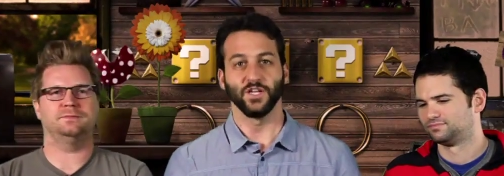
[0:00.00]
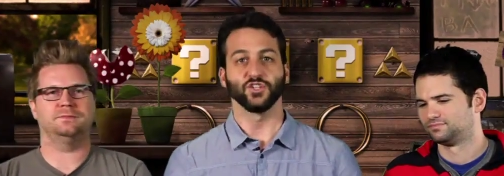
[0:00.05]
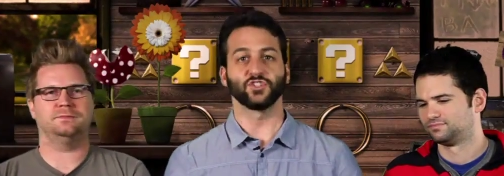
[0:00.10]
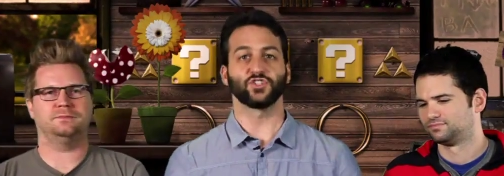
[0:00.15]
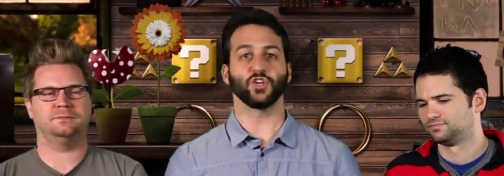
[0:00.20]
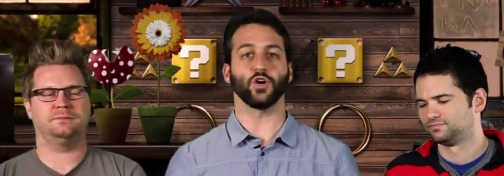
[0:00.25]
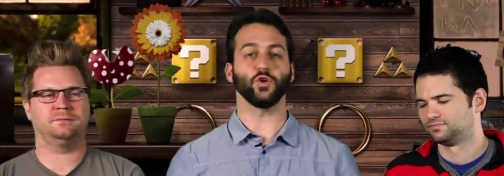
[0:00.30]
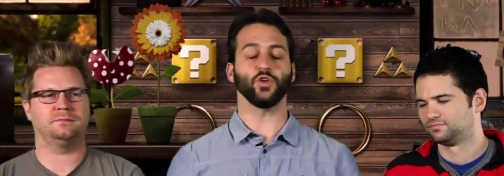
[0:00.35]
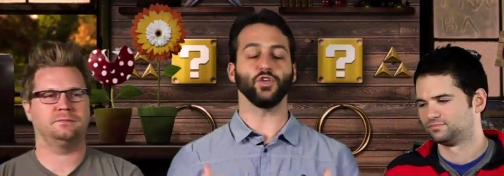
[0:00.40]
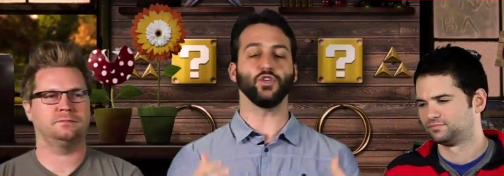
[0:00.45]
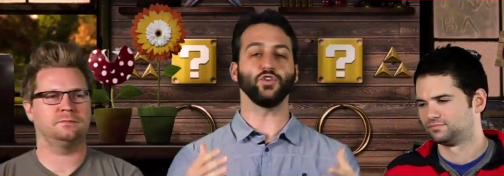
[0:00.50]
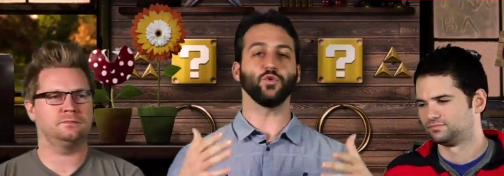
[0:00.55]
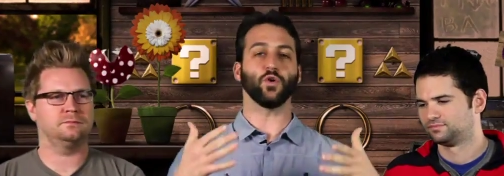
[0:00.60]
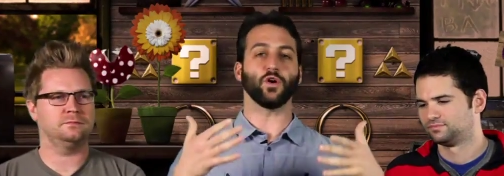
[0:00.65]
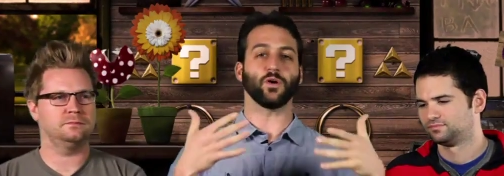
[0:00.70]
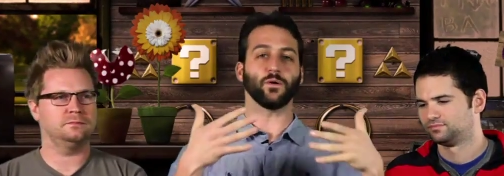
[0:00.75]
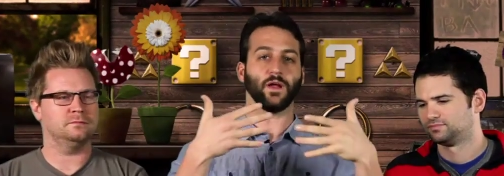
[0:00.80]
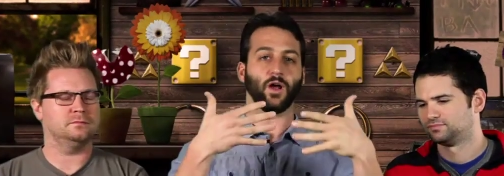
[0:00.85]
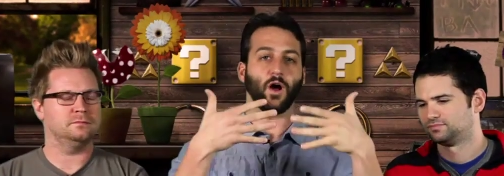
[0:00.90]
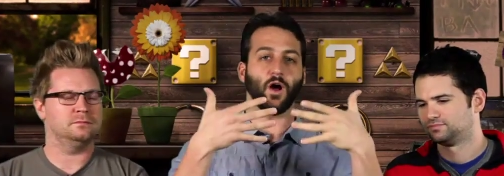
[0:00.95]
Speaker 1: So you
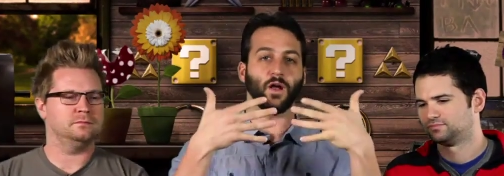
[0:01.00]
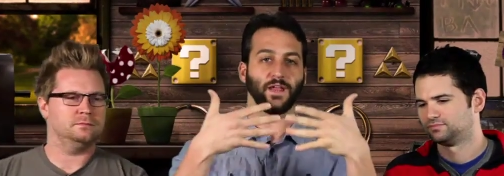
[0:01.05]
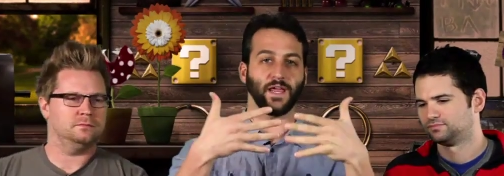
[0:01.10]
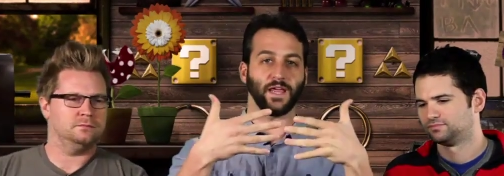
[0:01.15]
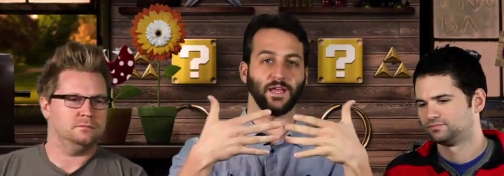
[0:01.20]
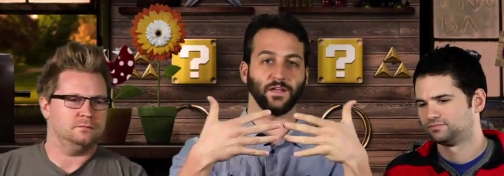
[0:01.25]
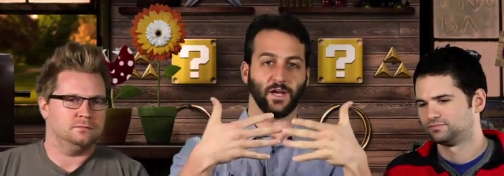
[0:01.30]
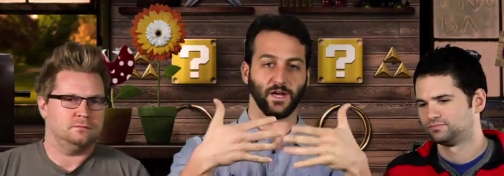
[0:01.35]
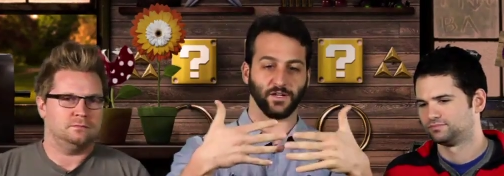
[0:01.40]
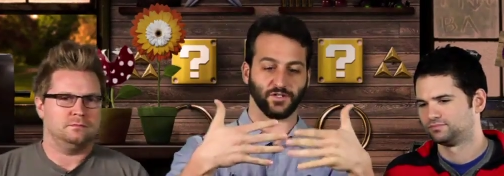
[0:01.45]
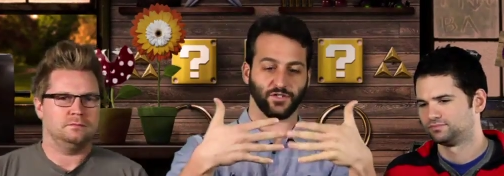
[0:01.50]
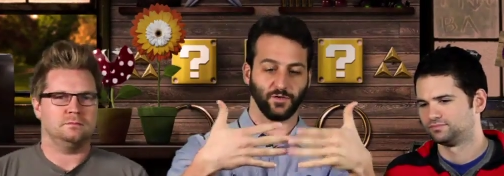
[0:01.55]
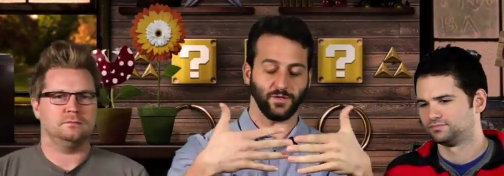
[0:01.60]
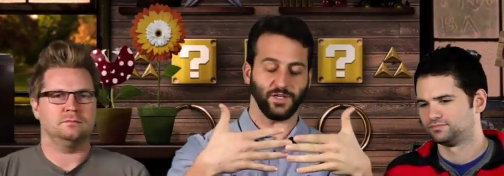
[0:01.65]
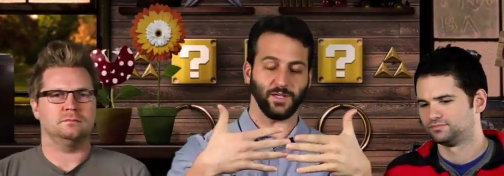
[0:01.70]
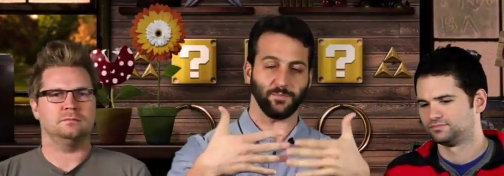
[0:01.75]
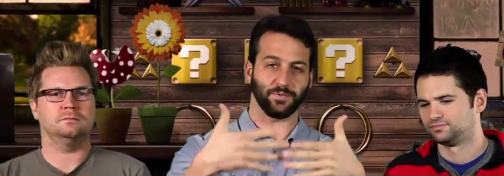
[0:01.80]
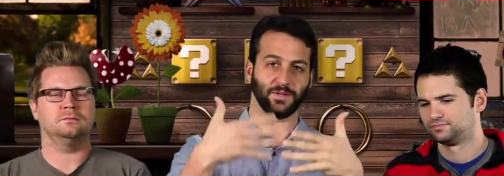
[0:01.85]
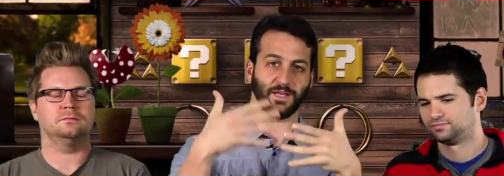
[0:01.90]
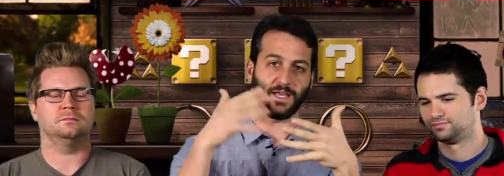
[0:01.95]
are on a
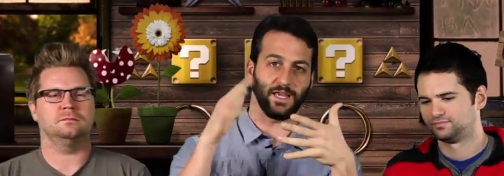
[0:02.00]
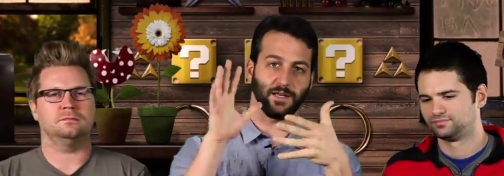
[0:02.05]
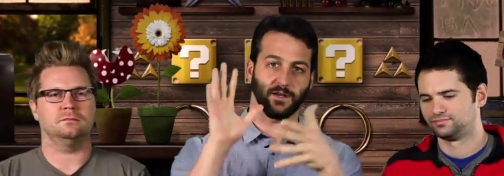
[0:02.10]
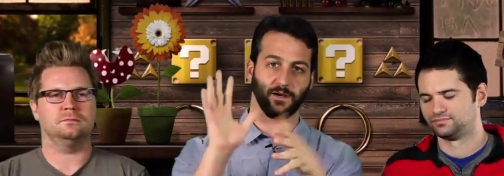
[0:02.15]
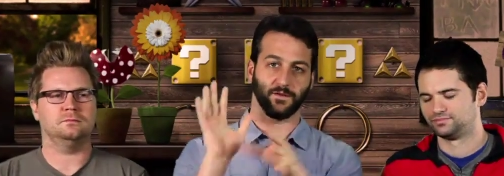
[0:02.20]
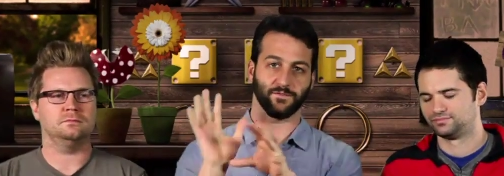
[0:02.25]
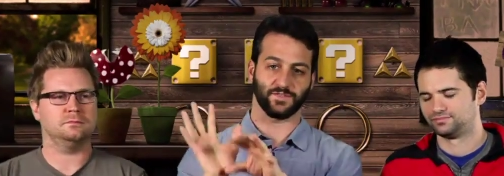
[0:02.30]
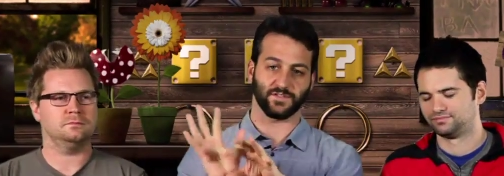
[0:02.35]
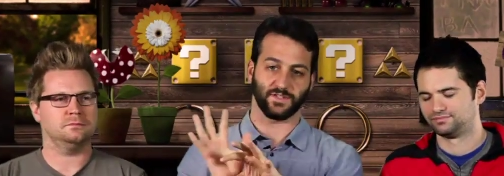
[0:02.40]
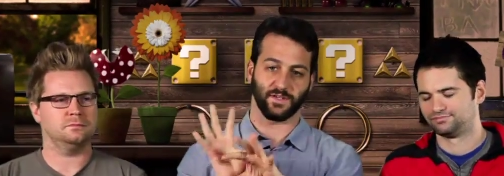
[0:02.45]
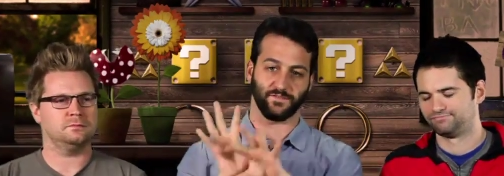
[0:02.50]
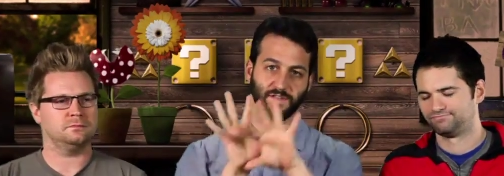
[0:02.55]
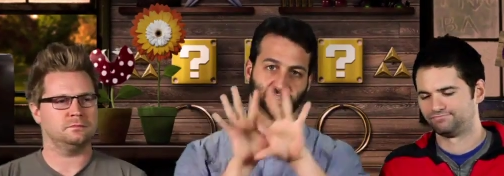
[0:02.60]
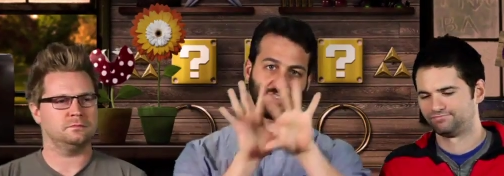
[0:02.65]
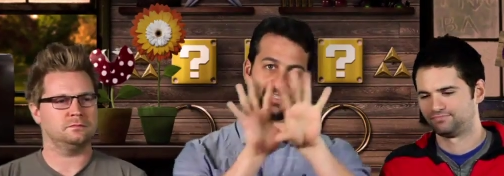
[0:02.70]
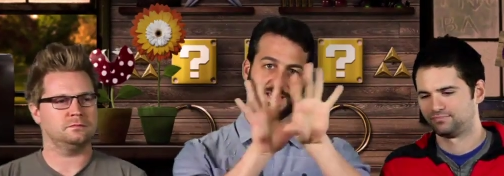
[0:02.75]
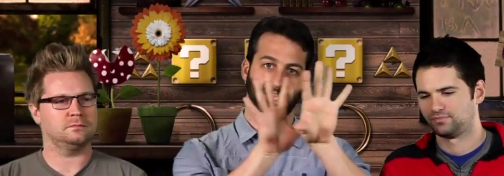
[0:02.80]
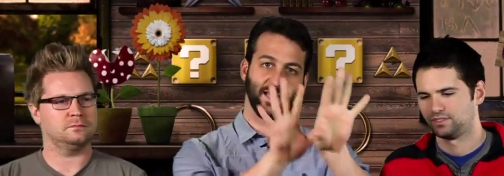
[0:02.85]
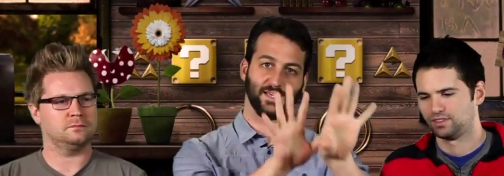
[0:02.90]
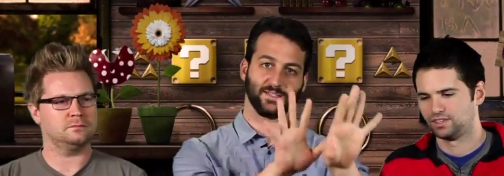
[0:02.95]
2D plane of stuff
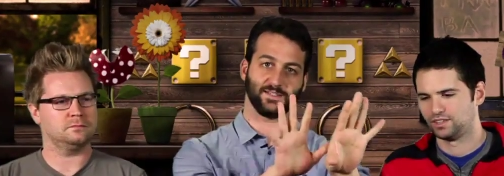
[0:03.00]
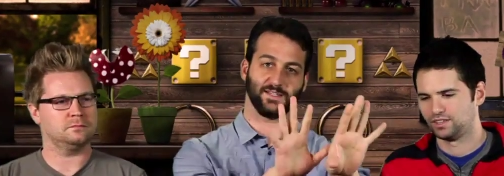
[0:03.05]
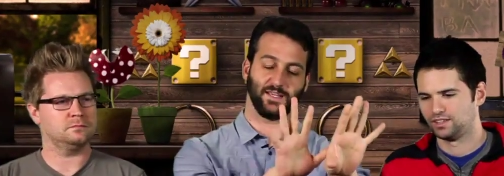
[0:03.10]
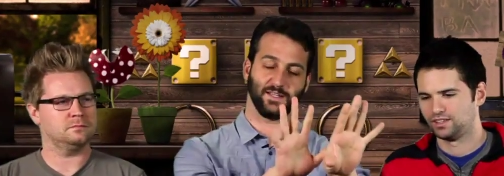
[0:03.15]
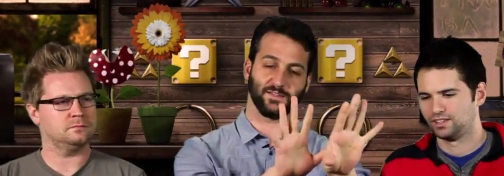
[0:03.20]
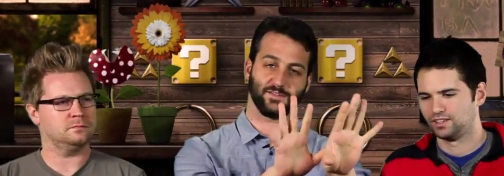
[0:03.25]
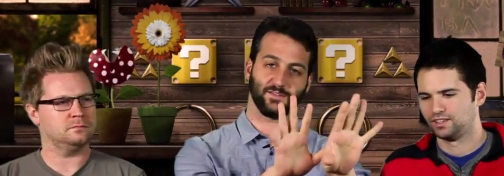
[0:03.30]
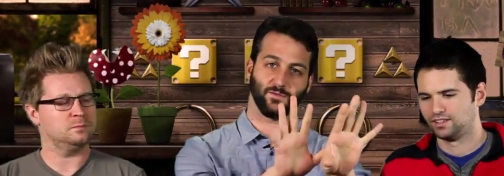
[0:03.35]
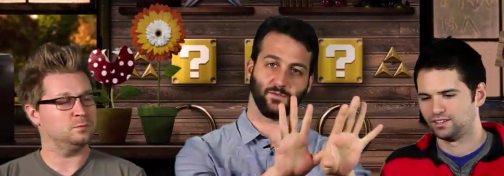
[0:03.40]
that's cast against